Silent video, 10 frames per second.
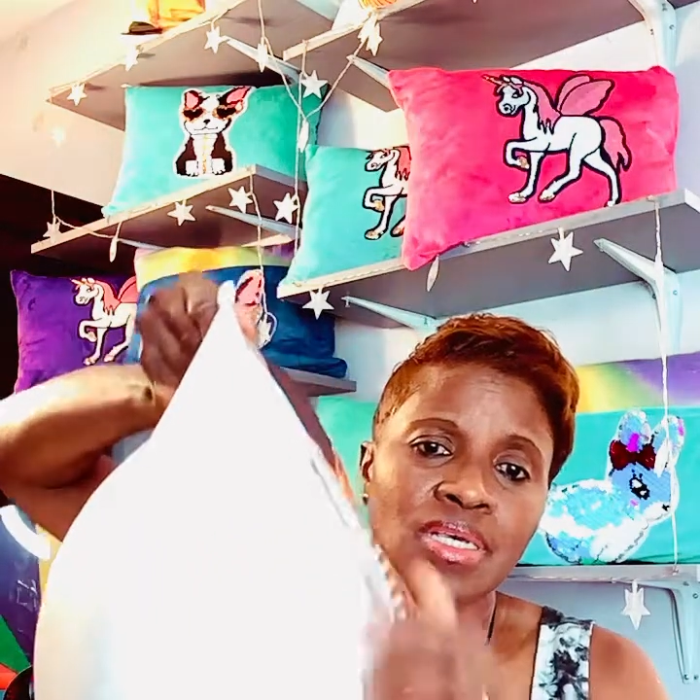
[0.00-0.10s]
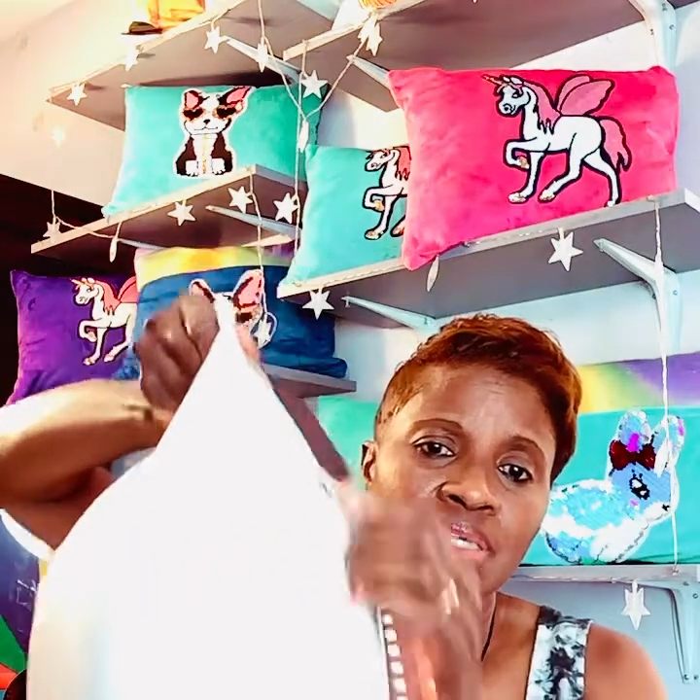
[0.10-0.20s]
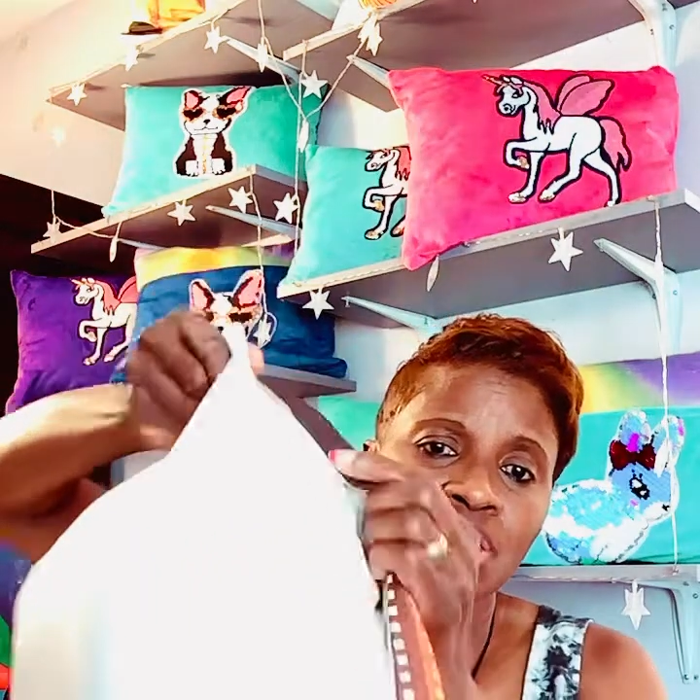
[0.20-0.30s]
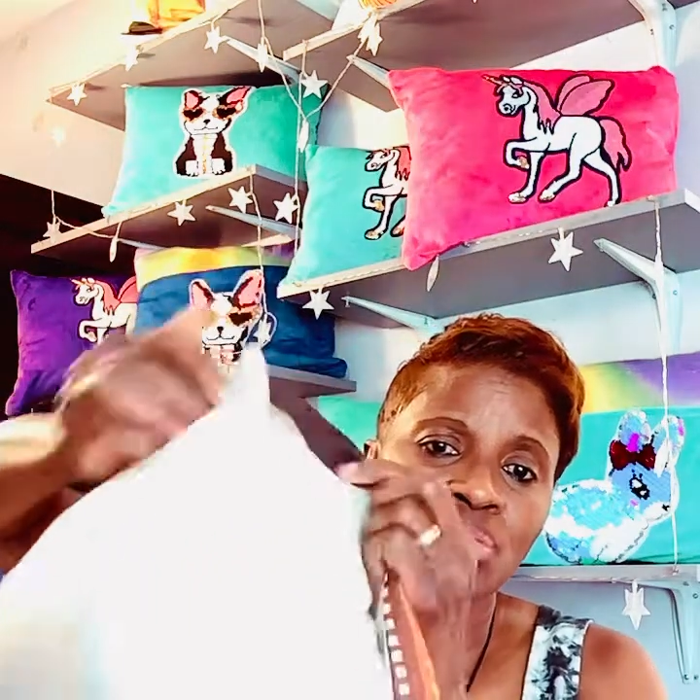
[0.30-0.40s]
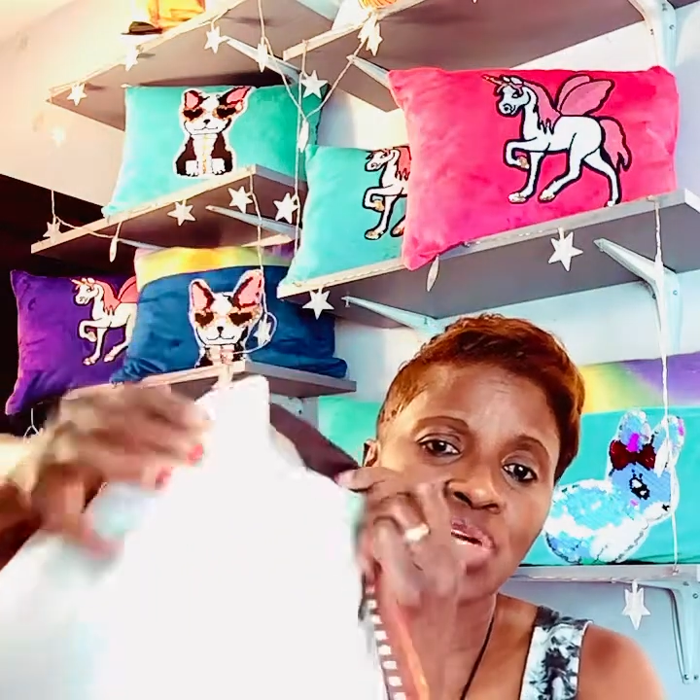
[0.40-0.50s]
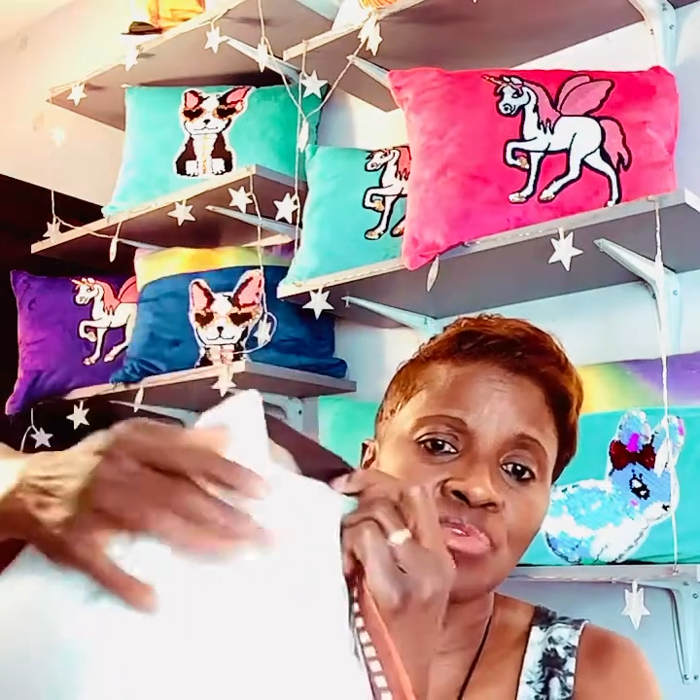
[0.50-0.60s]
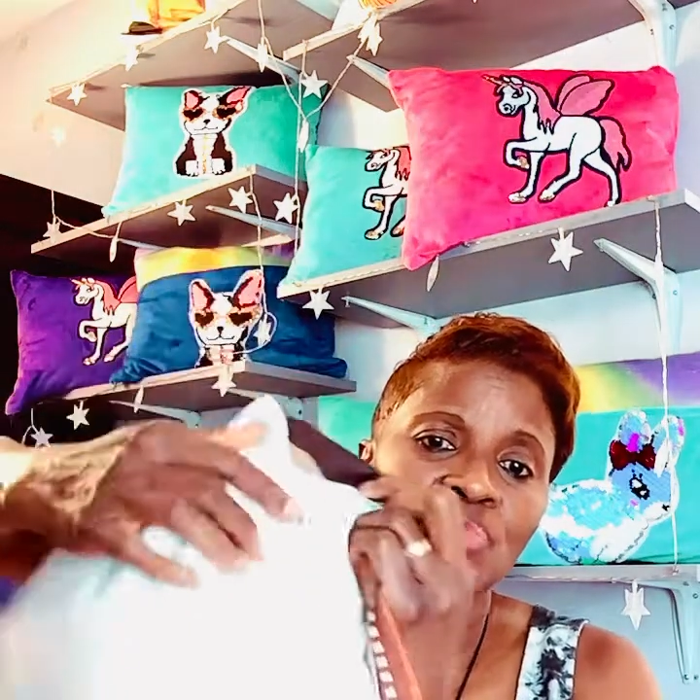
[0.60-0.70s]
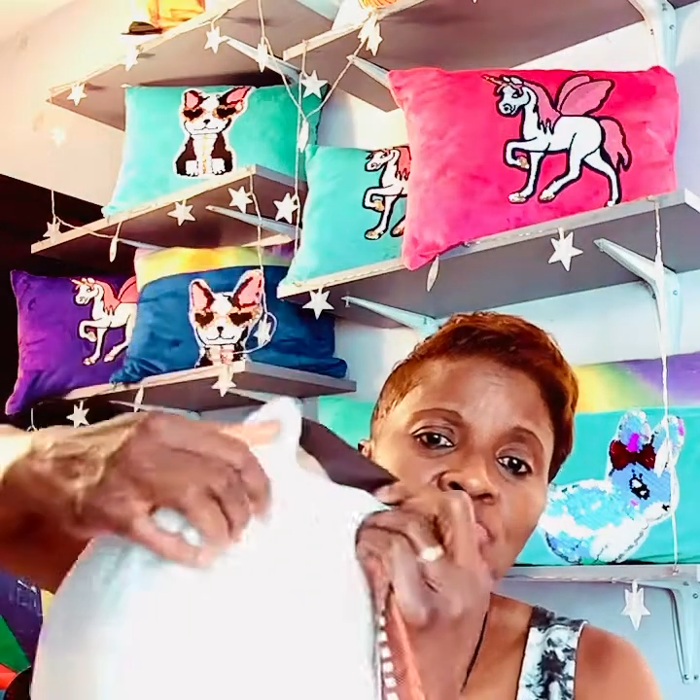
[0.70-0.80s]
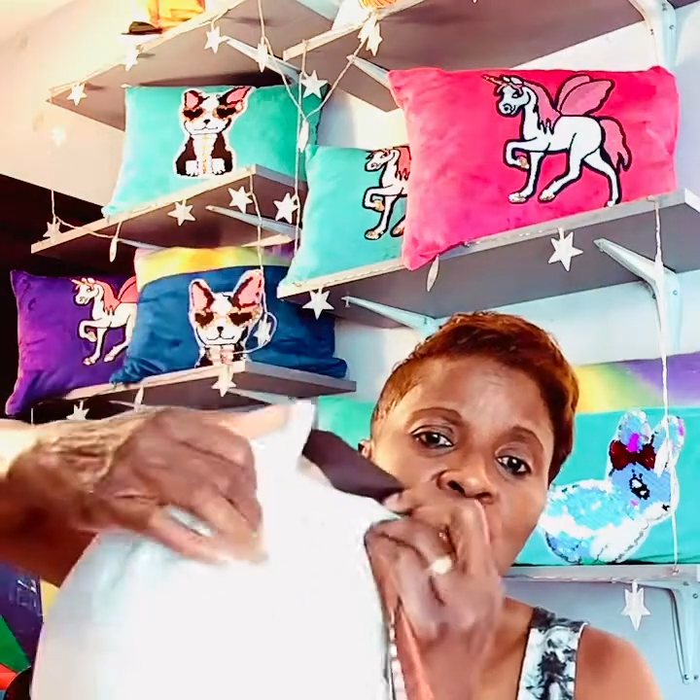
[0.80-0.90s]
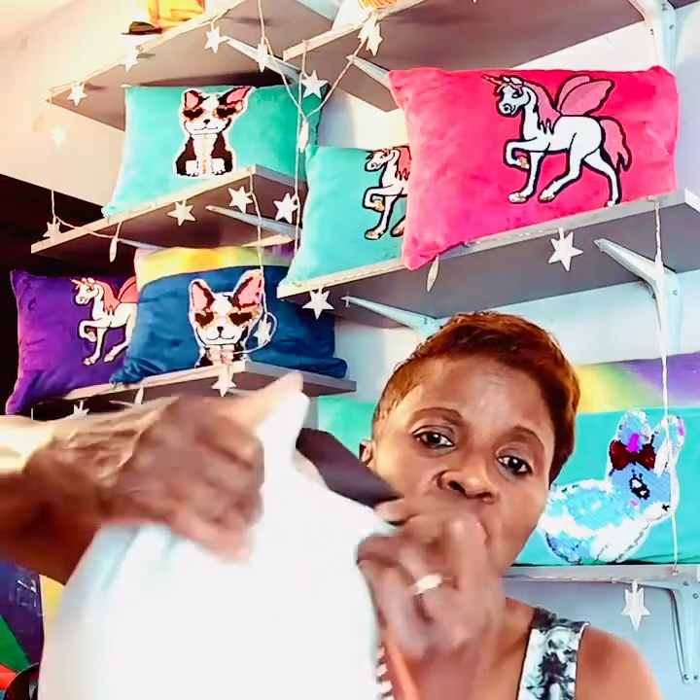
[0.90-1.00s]
so you can
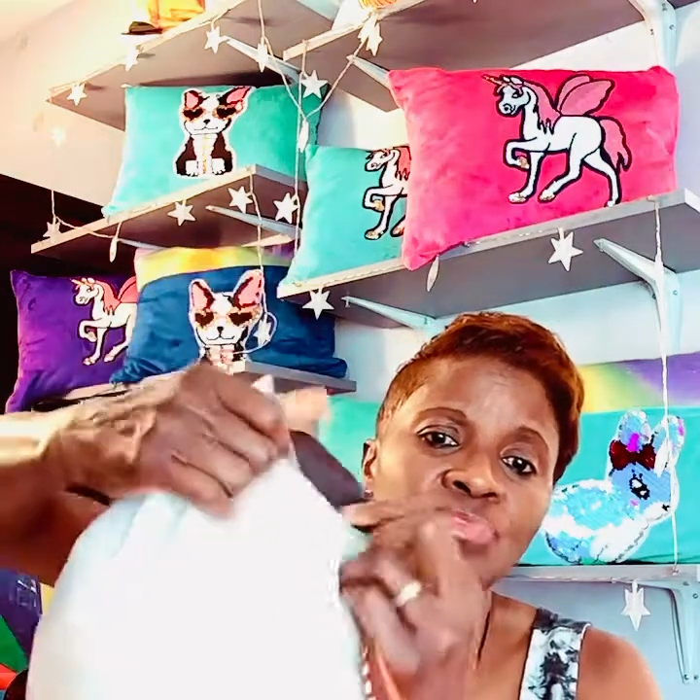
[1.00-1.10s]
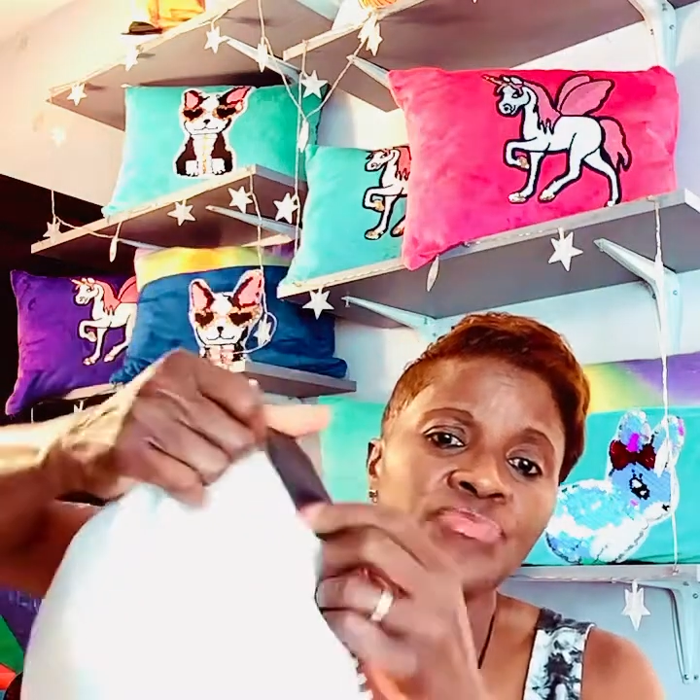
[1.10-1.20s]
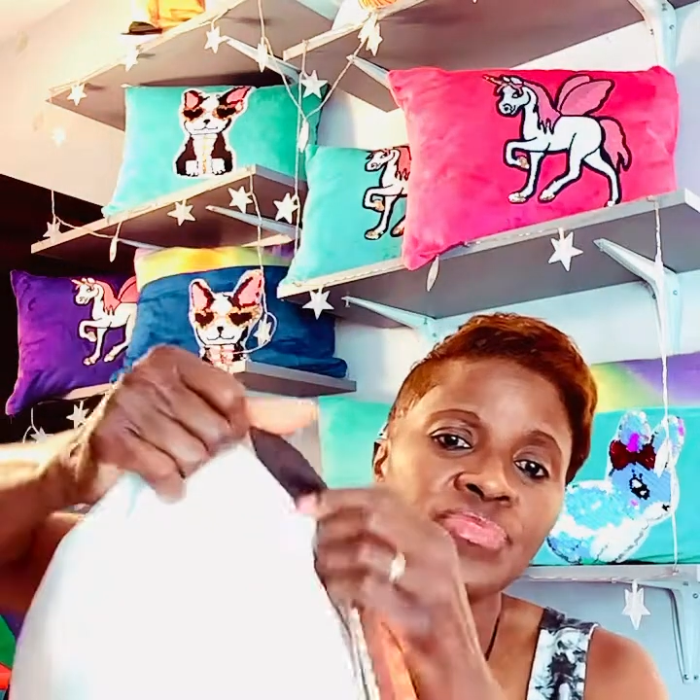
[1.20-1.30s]
remove